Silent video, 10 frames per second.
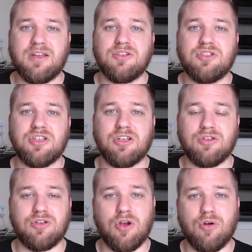and she
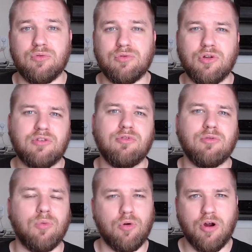can go look
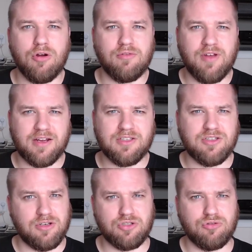for more artifacts
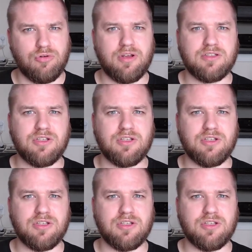to destroy